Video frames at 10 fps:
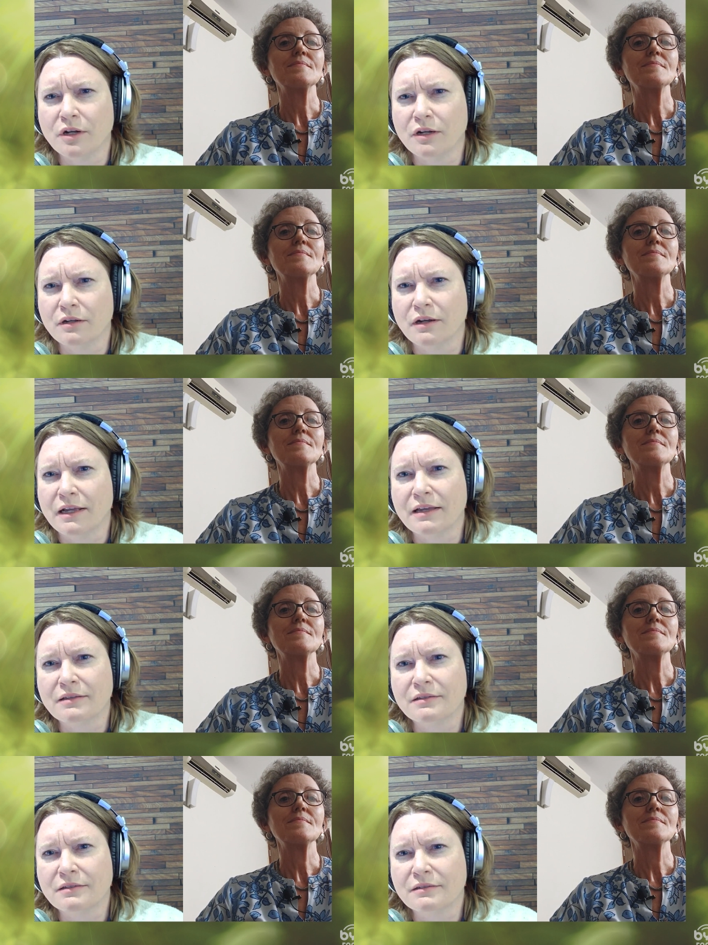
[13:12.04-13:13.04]
Speaker 1: for it i
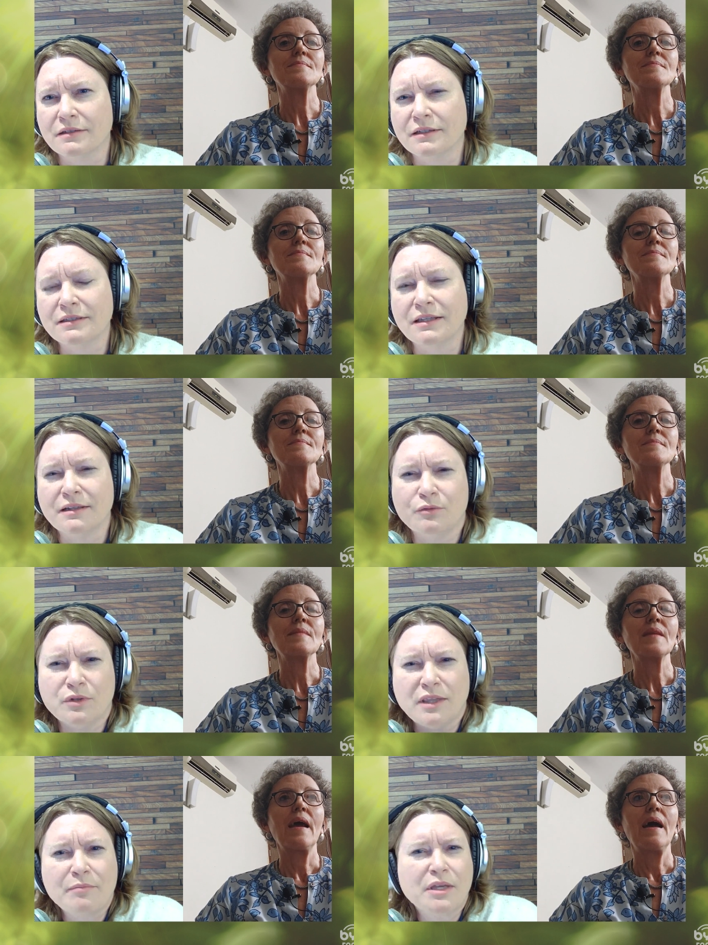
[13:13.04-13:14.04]
guess is
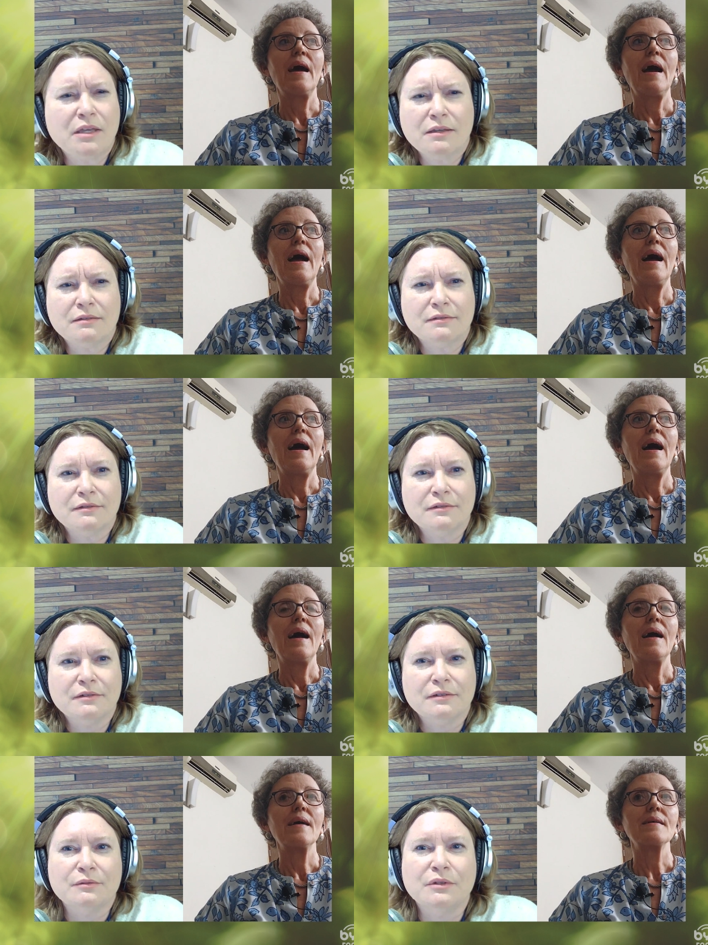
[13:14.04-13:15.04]
would that be
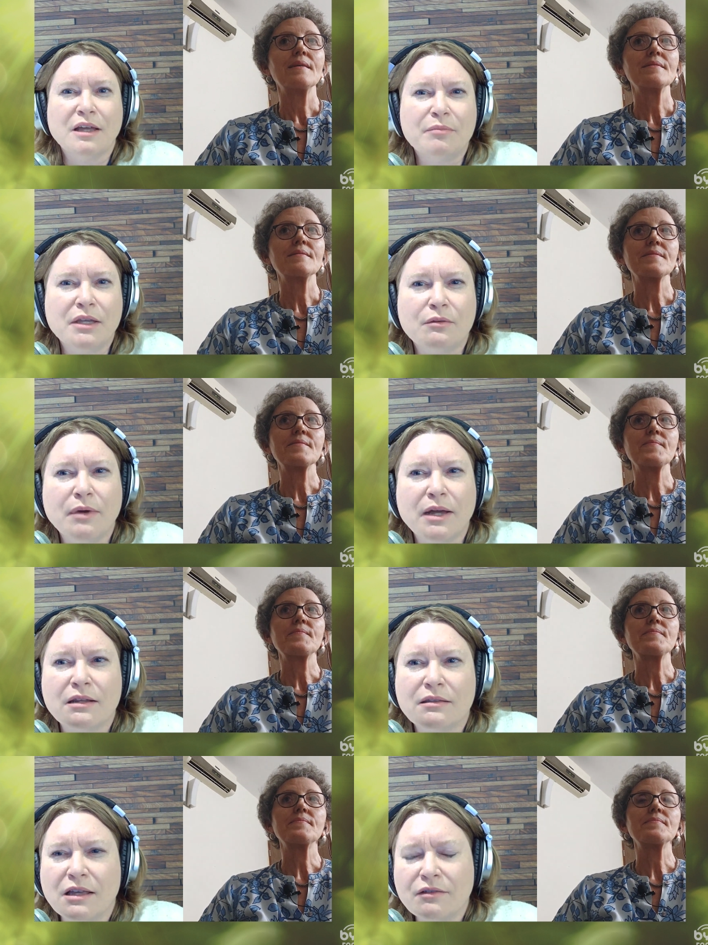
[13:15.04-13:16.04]
would that be a
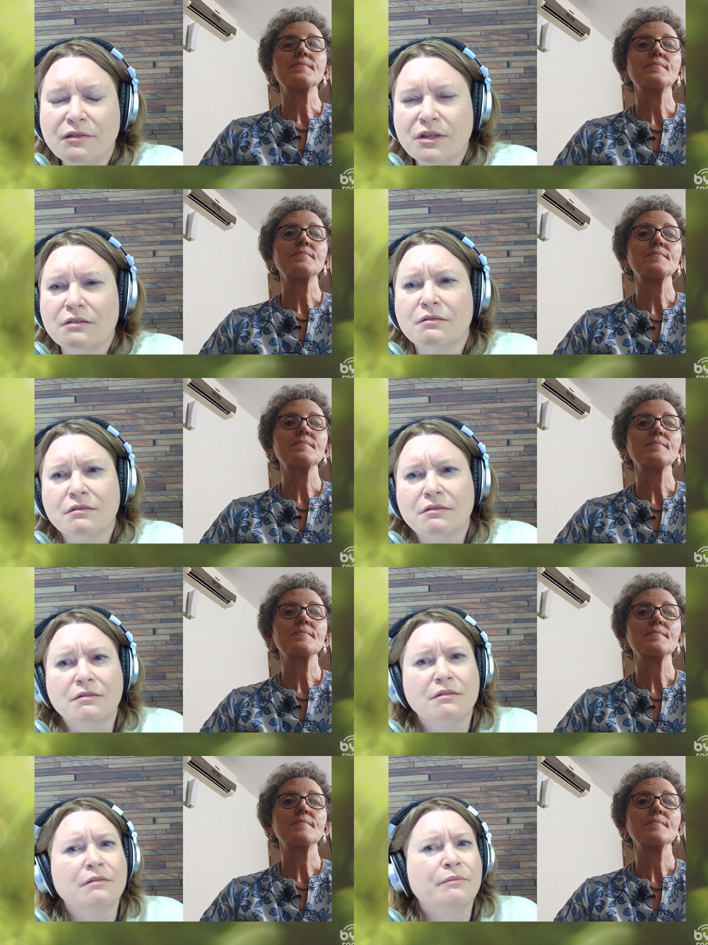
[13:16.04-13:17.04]
way to think of it?
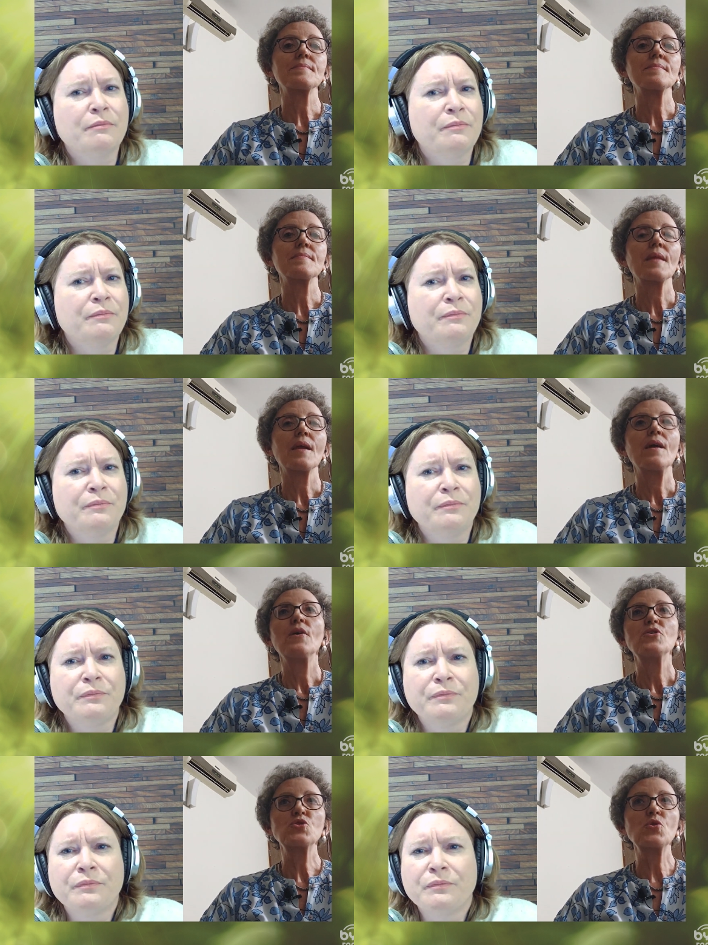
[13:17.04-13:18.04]

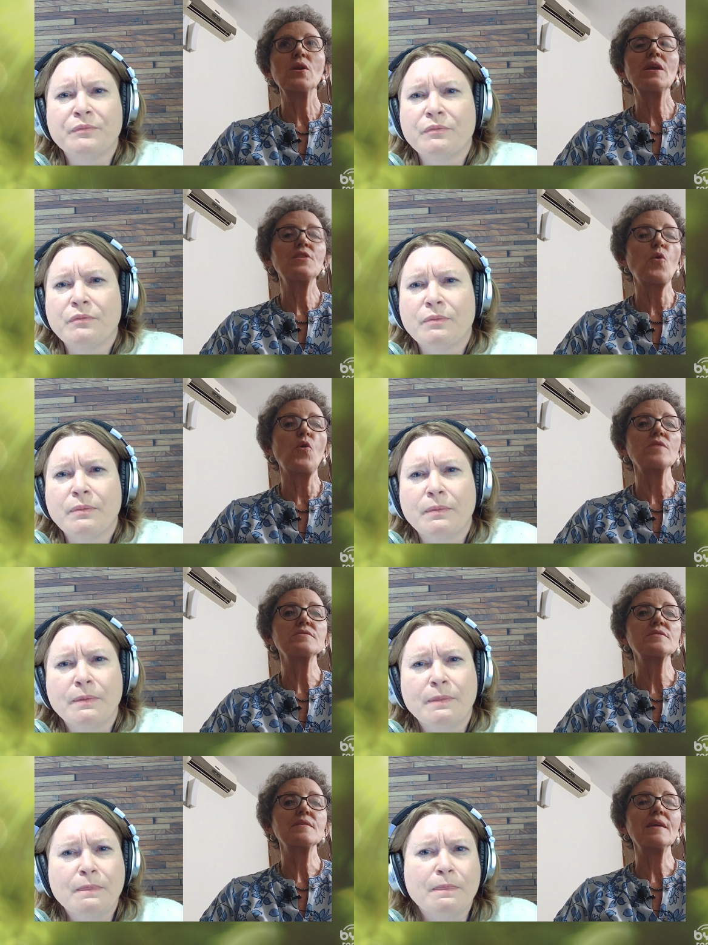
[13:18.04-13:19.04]
Speaker 2: Surely it
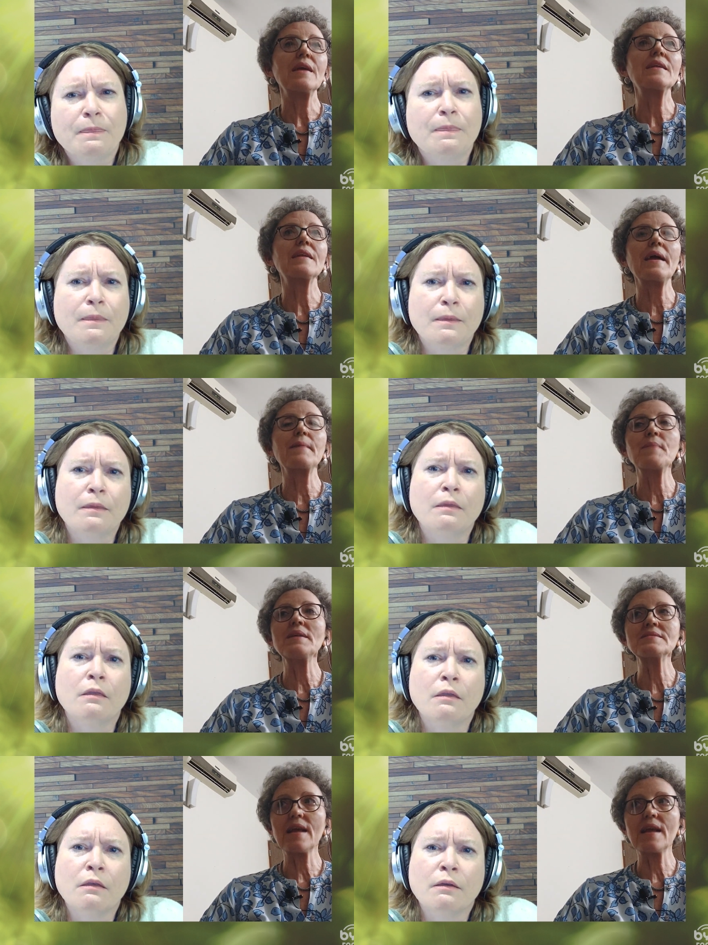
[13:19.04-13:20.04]
was. And I
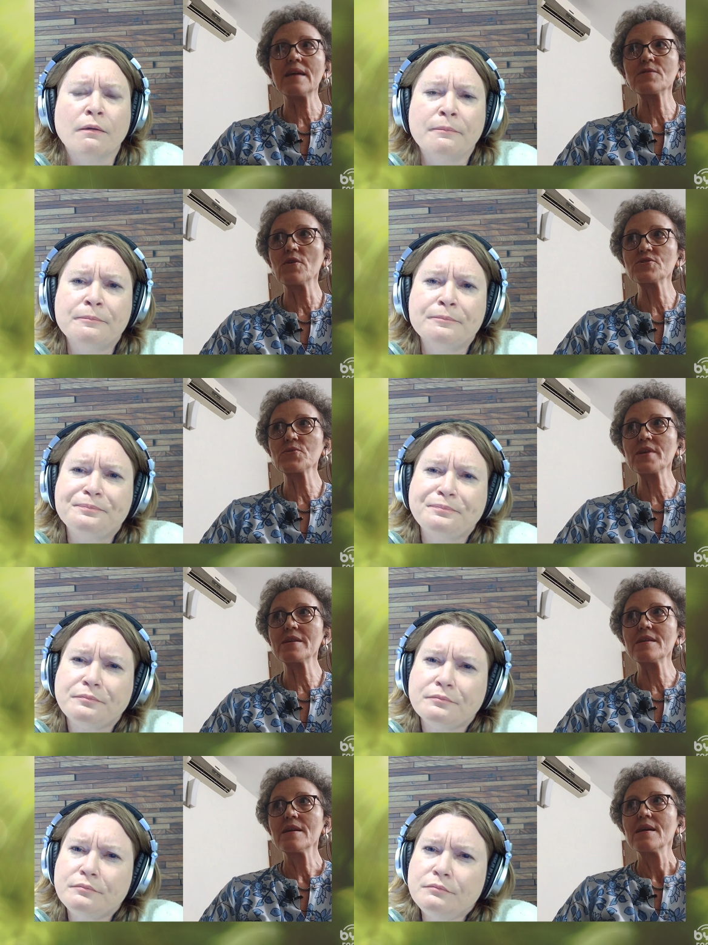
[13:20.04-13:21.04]
must add also
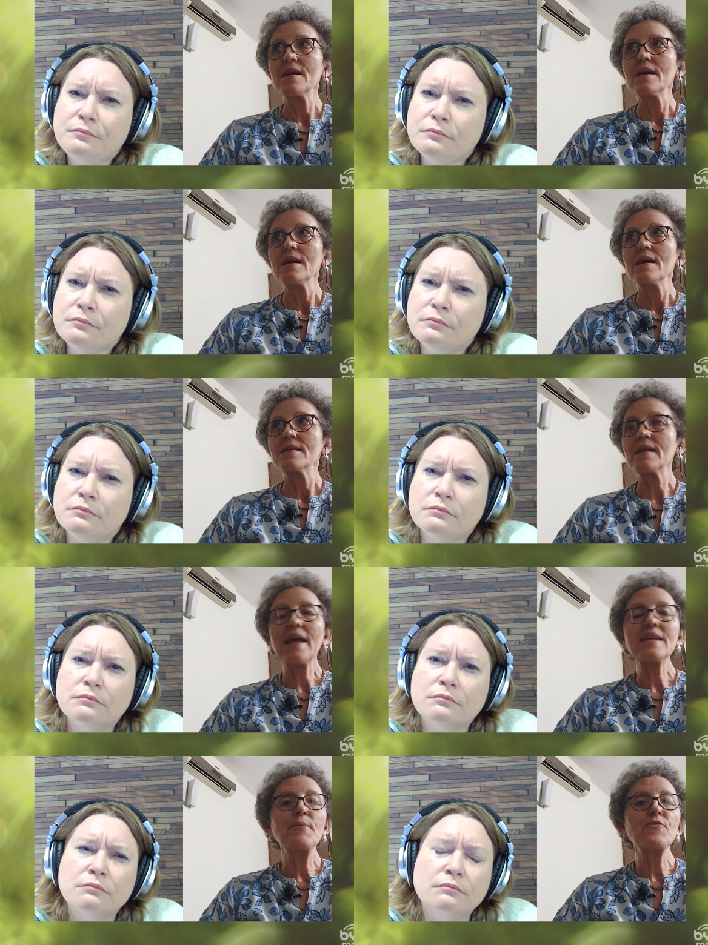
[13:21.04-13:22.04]
that the
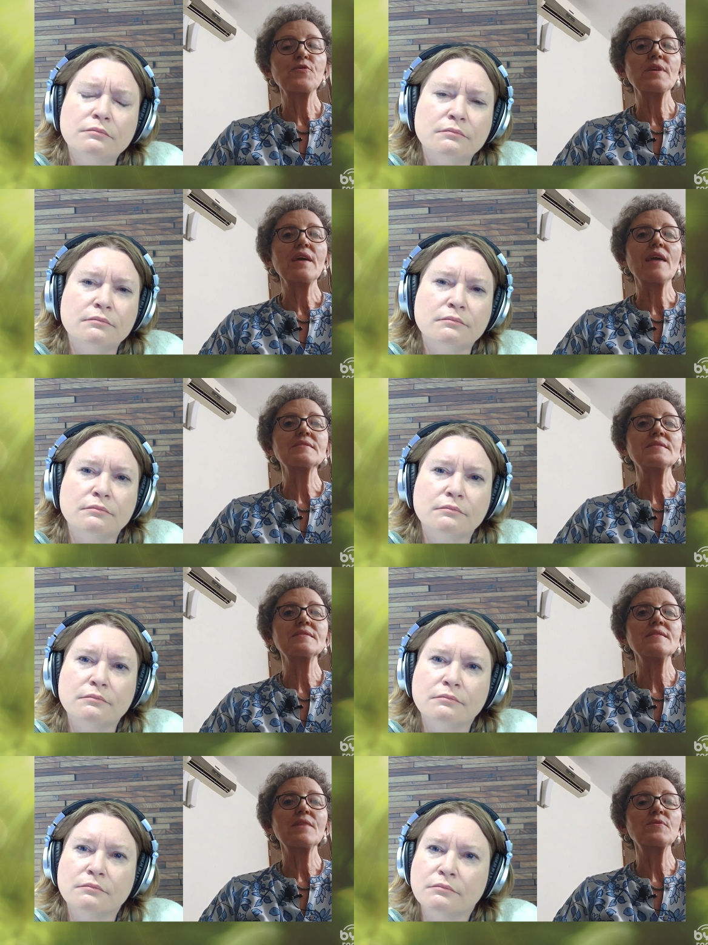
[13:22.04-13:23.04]
night before the
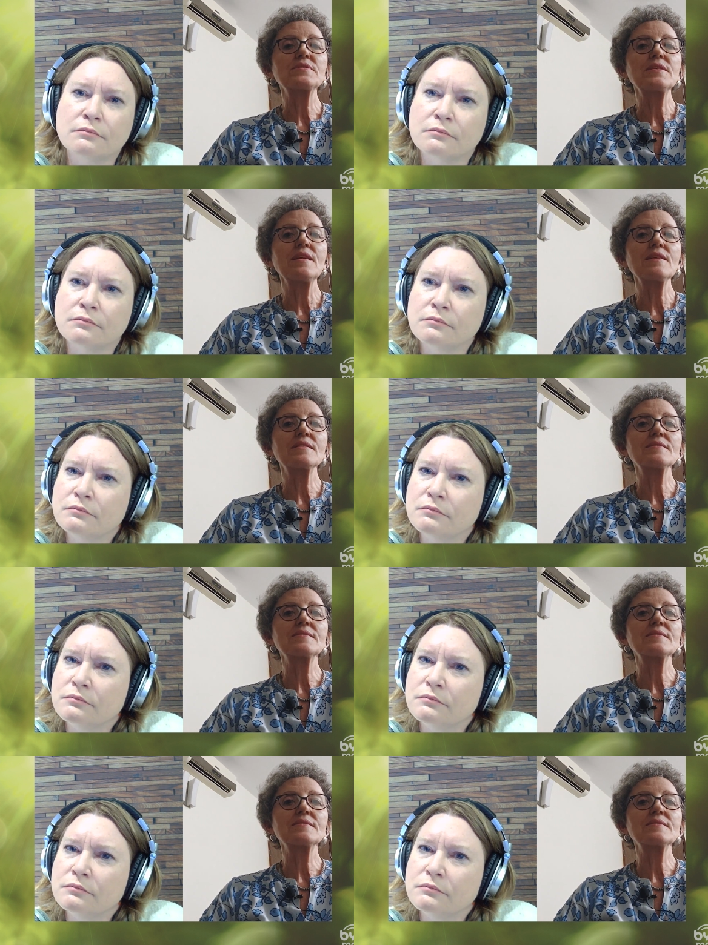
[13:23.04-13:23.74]
accident, I was sitting at the